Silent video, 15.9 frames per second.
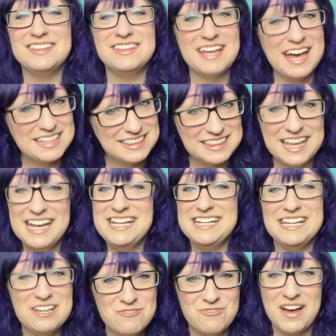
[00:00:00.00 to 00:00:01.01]
that
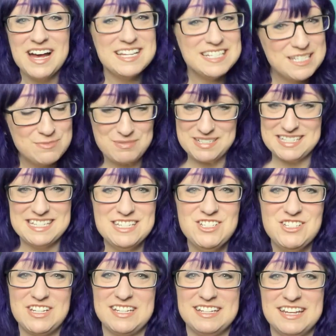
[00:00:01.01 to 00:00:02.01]
lightning-fast
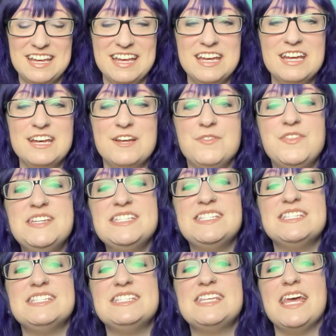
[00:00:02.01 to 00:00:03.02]
precision.
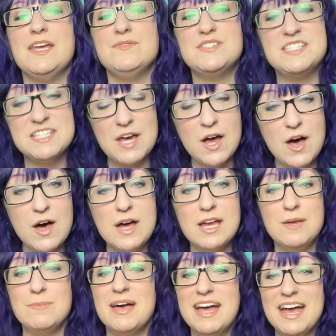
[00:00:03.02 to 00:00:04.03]
This saves
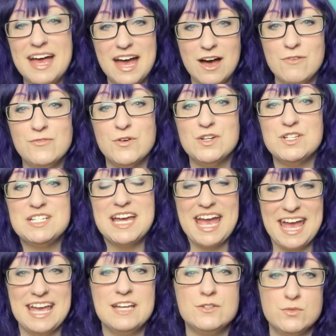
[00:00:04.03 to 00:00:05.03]
time, effort,
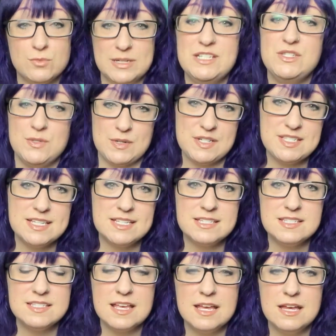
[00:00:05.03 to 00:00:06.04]
and resources.